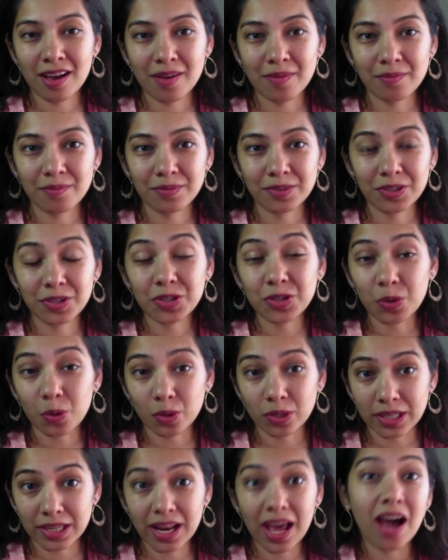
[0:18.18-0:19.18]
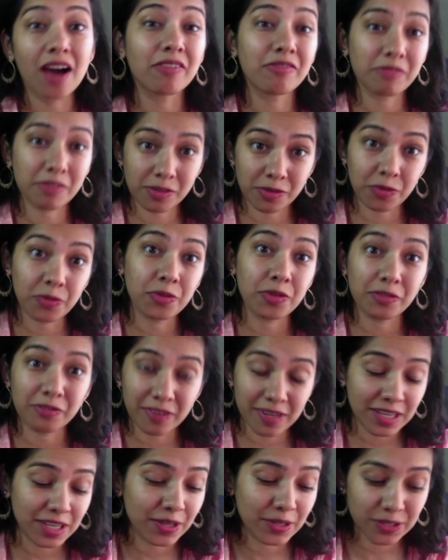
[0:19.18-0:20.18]
distorted halfway through the
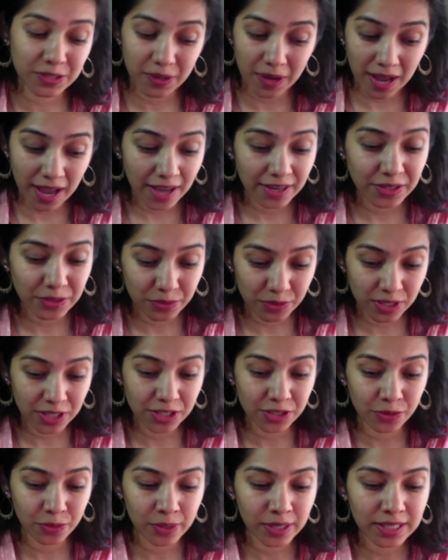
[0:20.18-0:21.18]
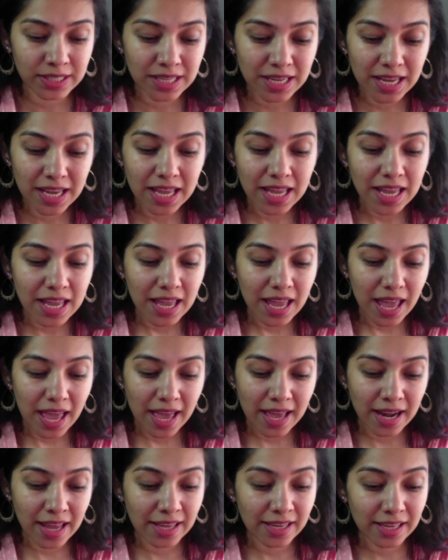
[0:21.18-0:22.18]
video, so I had to redo it.
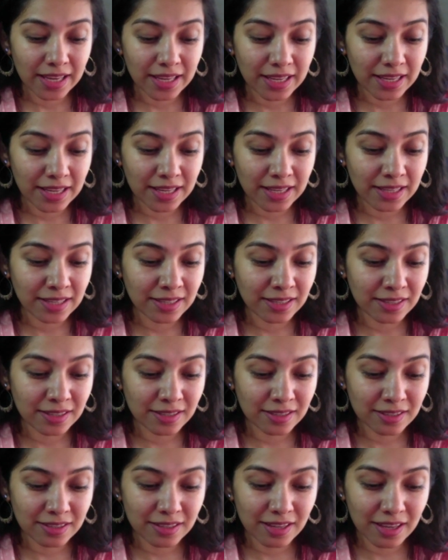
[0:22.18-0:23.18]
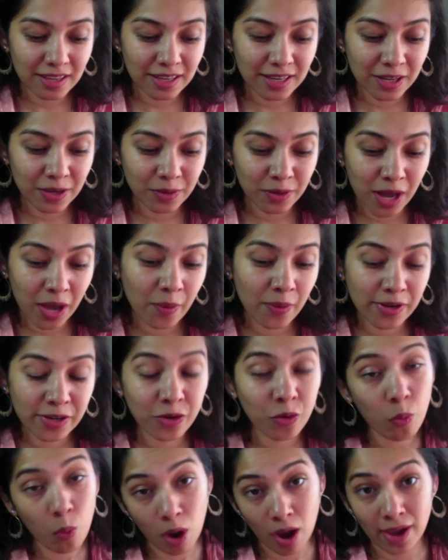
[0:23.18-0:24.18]
And I can, now I
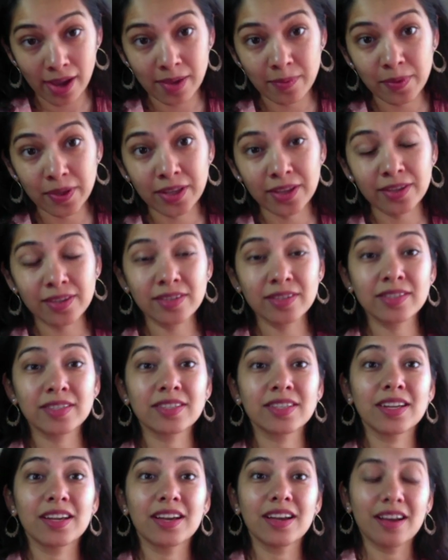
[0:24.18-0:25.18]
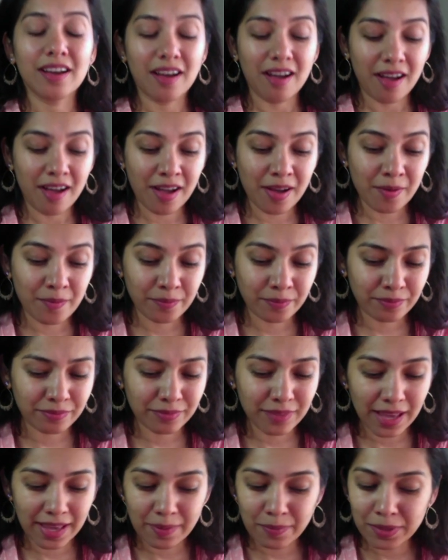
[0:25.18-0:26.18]
know why, because I
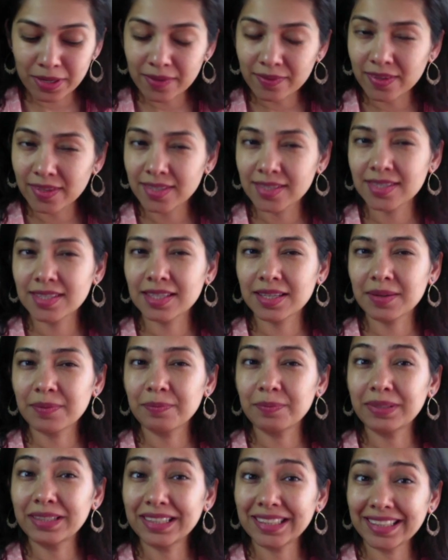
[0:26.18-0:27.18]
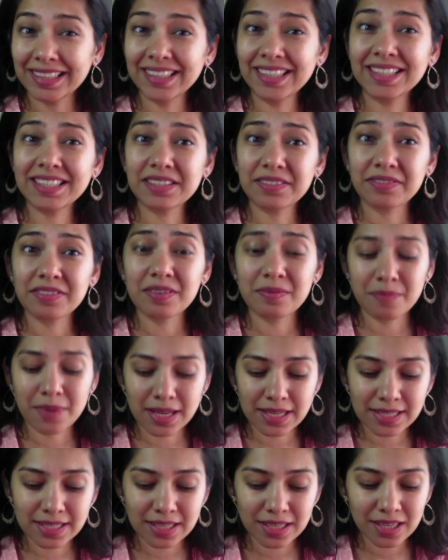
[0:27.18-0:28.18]
believe this is a completely different
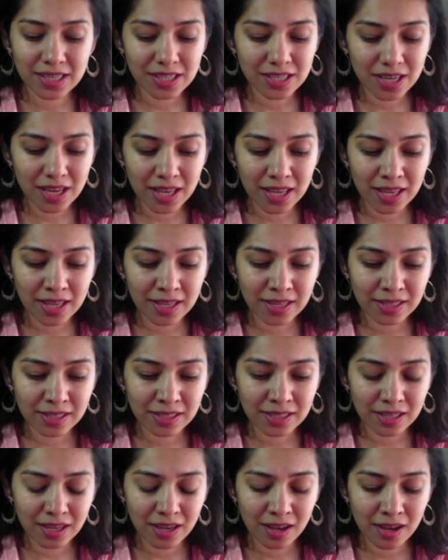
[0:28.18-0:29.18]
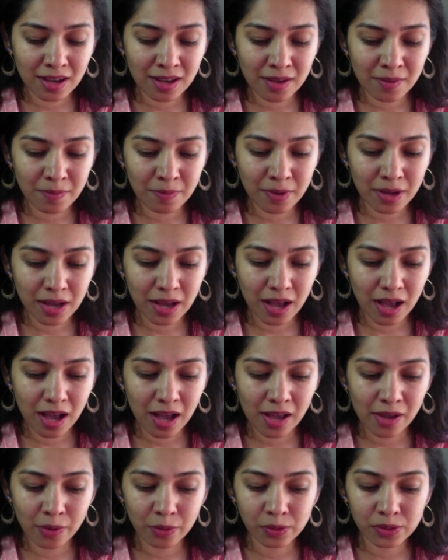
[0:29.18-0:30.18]
message, and
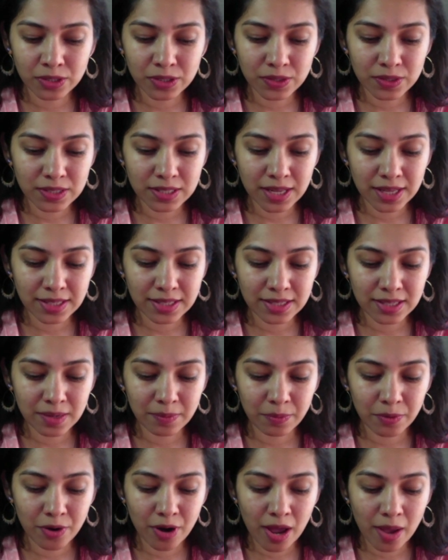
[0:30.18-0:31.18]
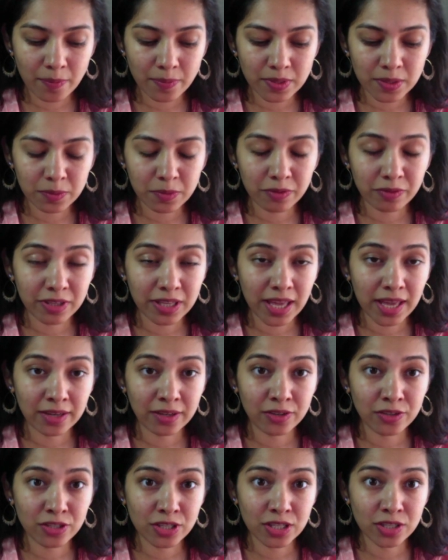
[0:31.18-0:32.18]
I also sense that perhaps some of the
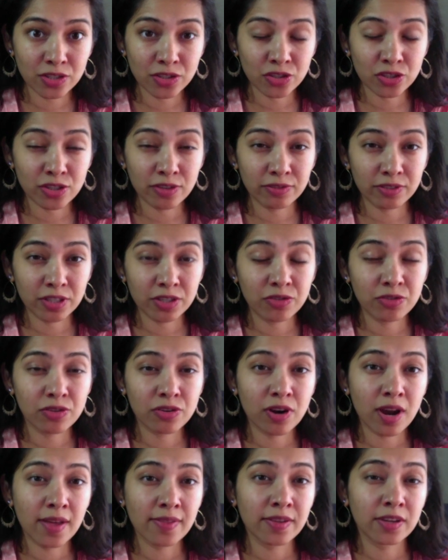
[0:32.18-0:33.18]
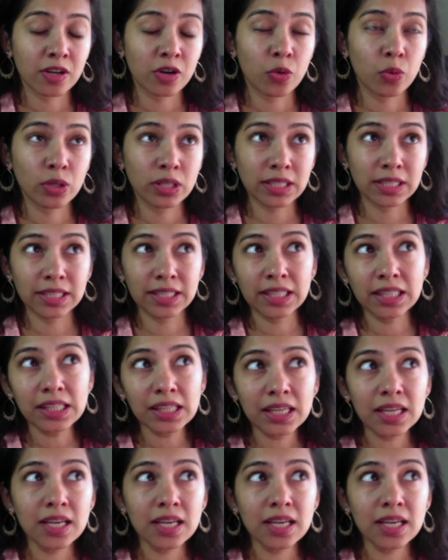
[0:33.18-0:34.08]
energies shifted rather quickly.